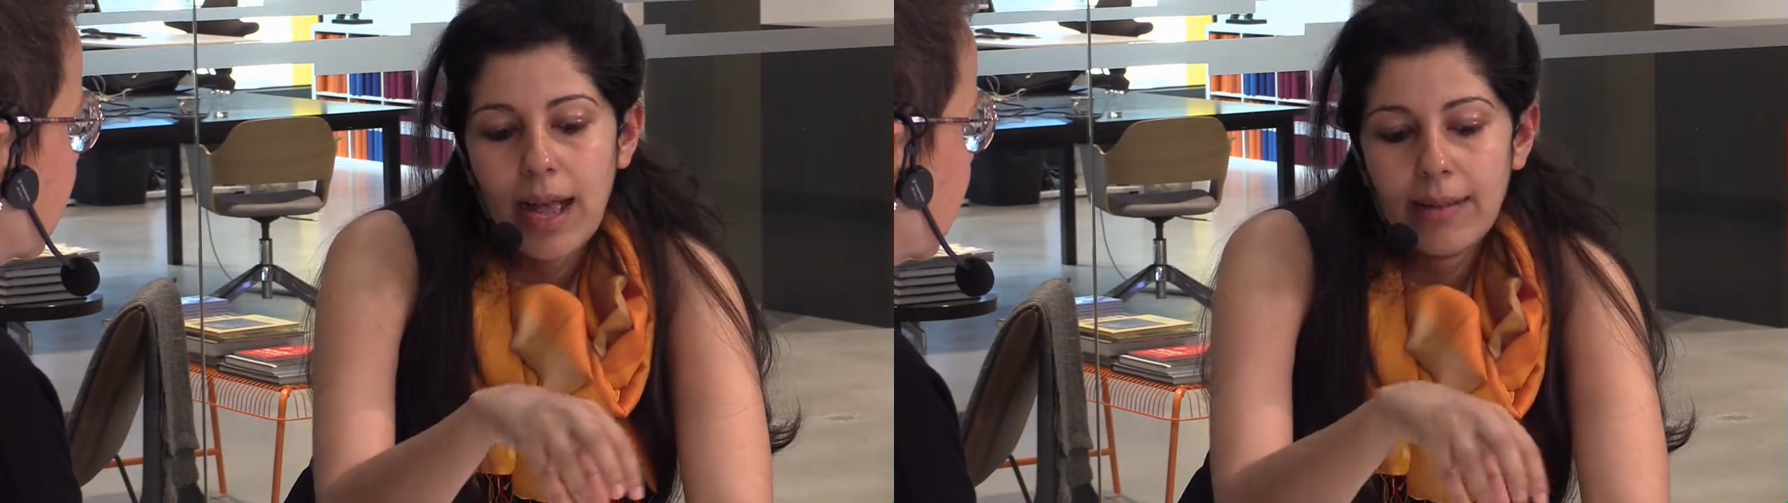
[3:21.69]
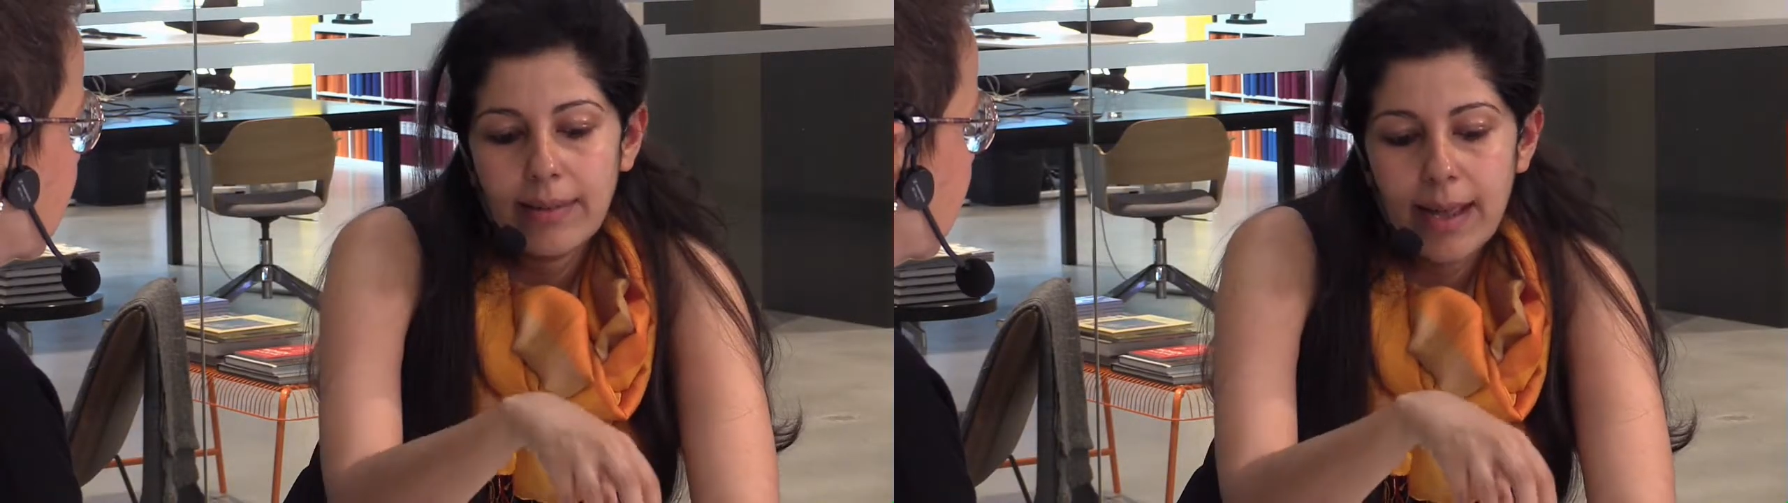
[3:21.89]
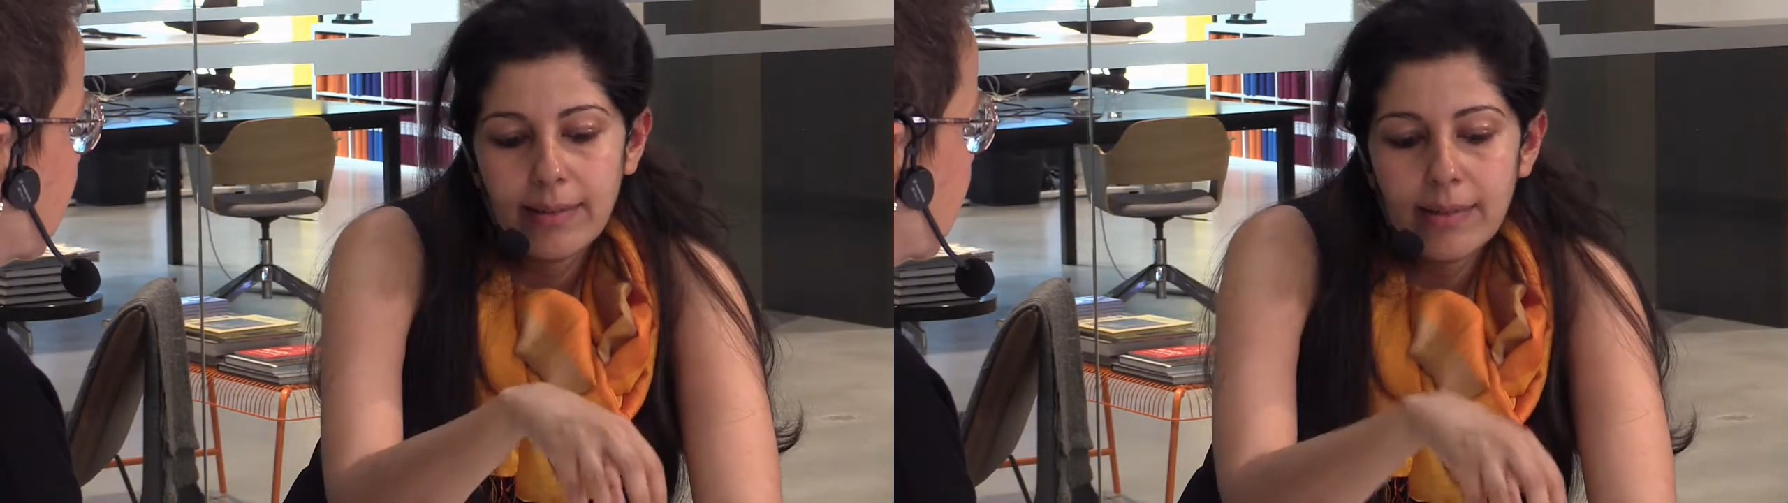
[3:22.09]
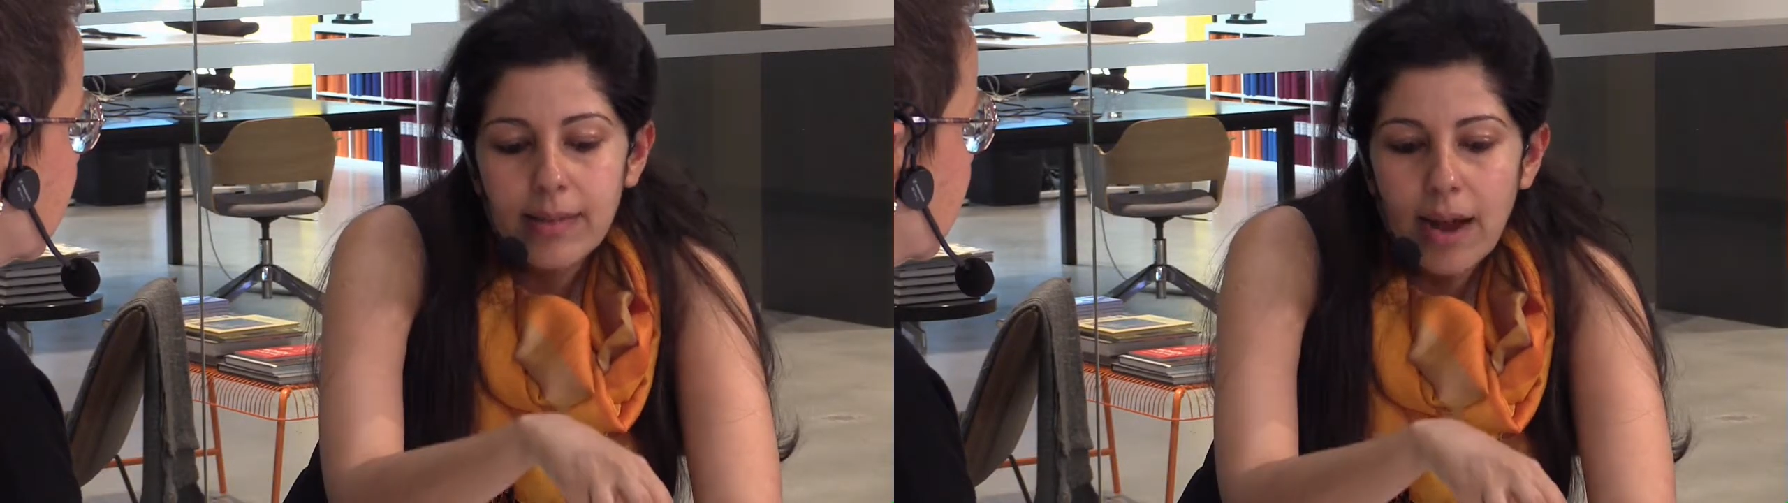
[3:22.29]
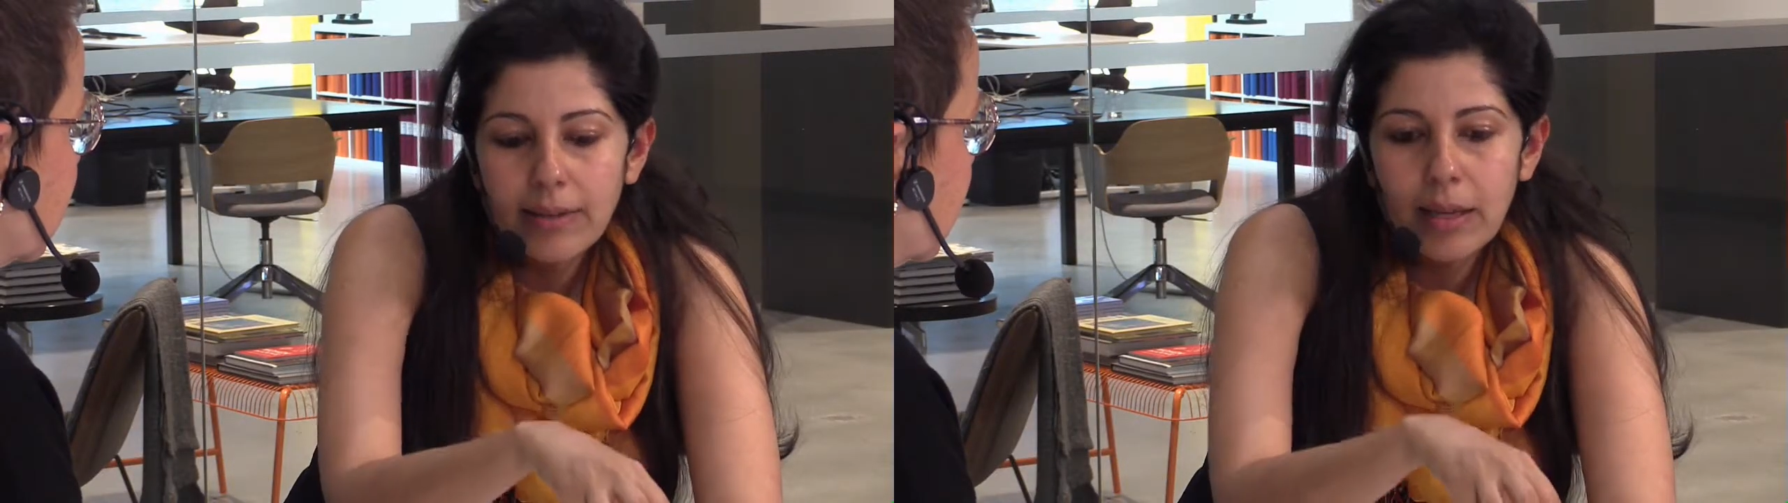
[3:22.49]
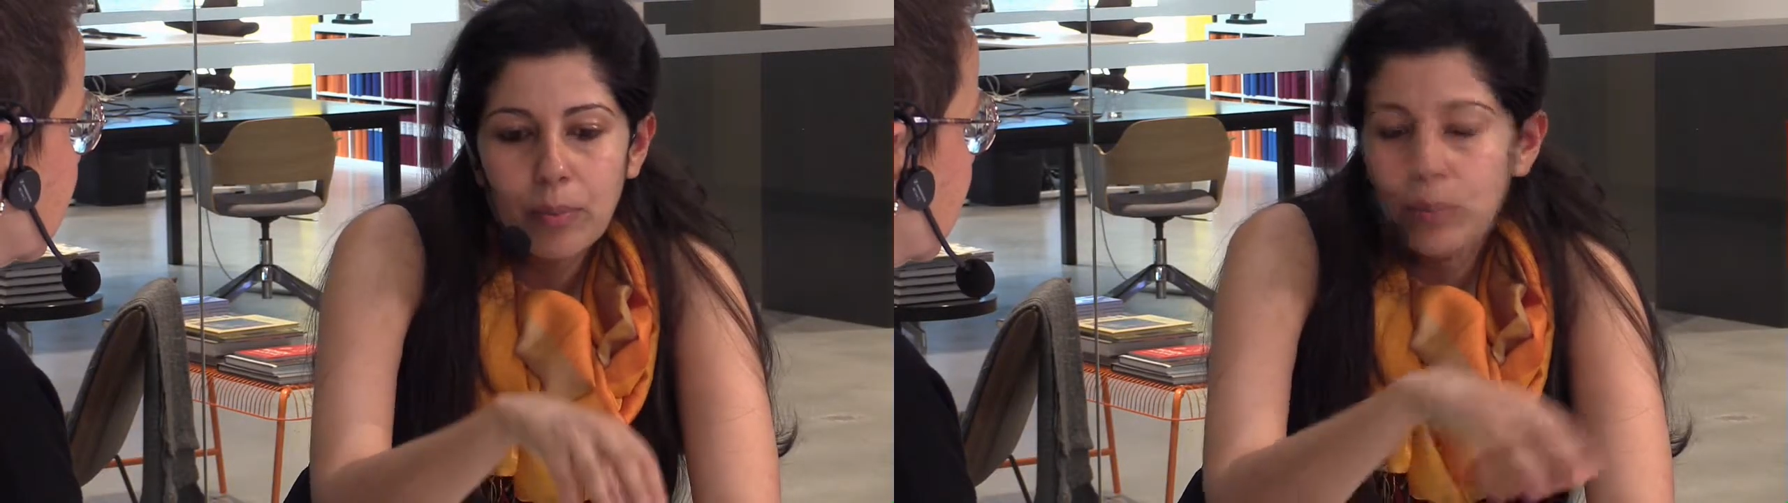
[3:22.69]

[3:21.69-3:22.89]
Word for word: as, as a startup,